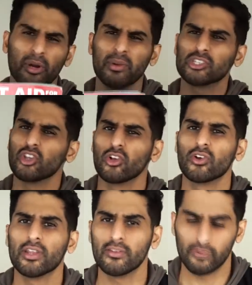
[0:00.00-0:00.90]
pretty much
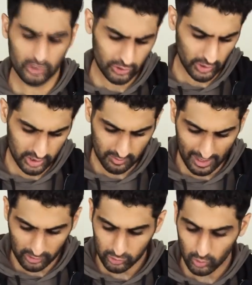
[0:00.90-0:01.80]
learned in the first two years of
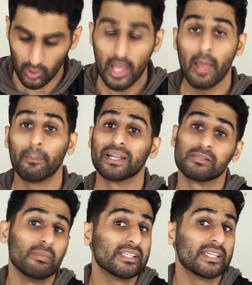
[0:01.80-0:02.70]
medical school, but
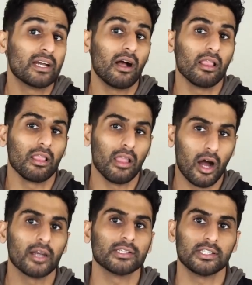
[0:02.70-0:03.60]
it's missing a
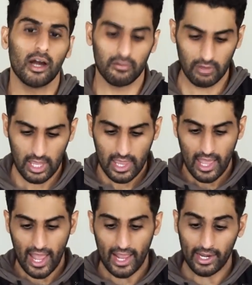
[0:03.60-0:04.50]
lot of stuff.
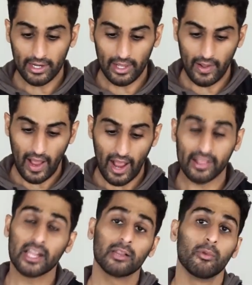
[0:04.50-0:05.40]
And I
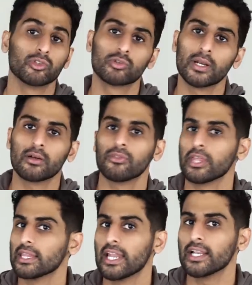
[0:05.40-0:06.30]
think the most critical
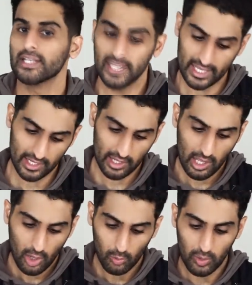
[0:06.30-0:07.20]
thing that I did
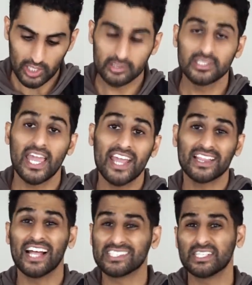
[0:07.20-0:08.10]
was take
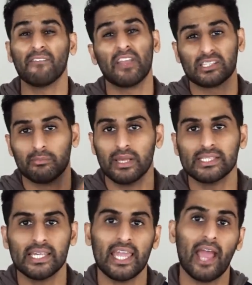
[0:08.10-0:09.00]
that stuff that's
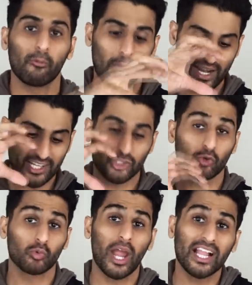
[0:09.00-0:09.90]
missing and write it
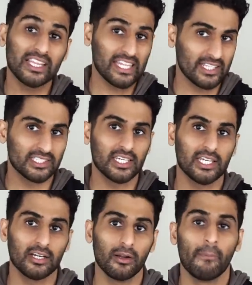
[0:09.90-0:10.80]
directly into
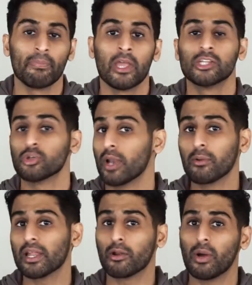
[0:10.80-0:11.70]
here. So when I
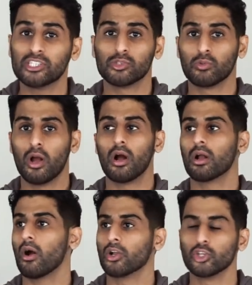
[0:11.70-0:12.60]
would get a question
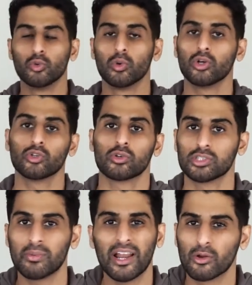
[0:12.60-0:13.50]
wrong on UWorld or
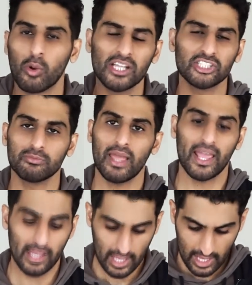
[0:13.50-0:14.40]
some kind of question
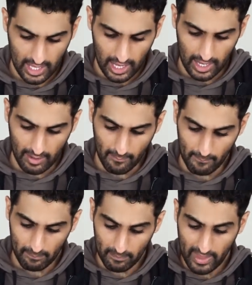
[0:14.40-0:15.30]
bank,
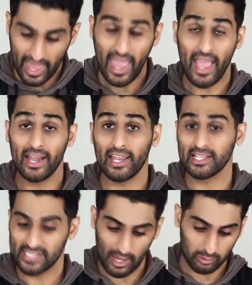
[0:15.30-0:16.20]
um, and
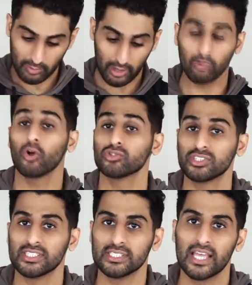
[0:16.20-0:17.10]
say it was about Crohn's
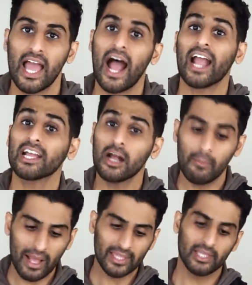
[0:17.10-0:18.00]
disease, I could come
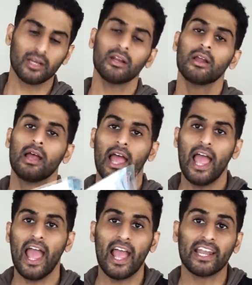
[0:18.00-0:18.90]
back here
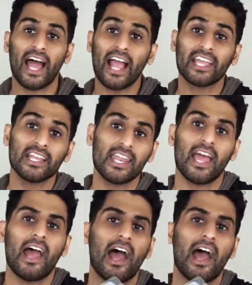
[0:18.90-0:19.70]
and I could